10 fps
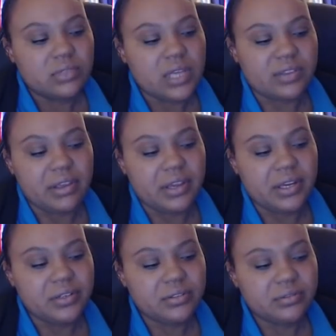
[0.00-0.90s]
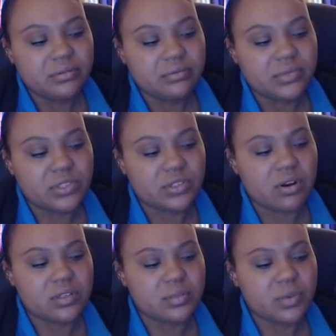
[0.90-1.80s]
at the end, And
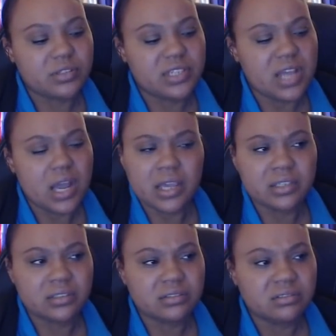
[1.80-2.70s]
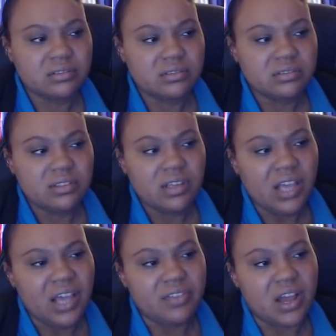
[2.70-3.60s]
Scar's about to die,
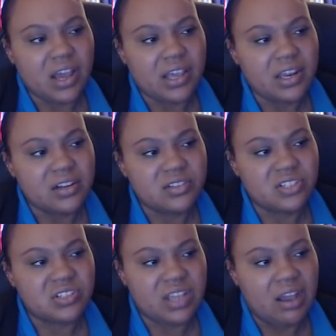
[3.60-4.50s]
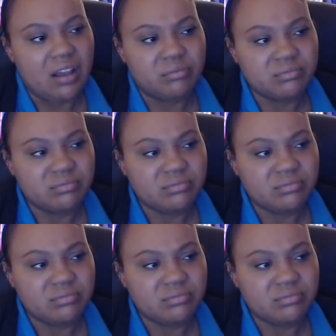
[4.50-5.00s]
and the hyenas just come.